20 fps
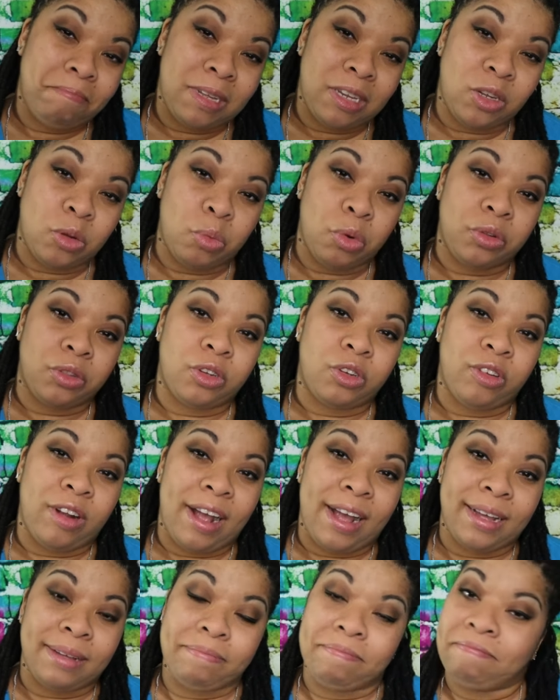is it worth a
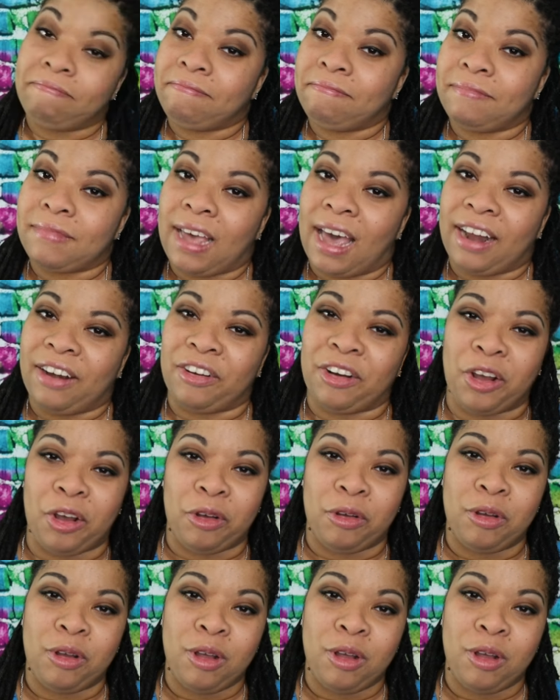try i don't know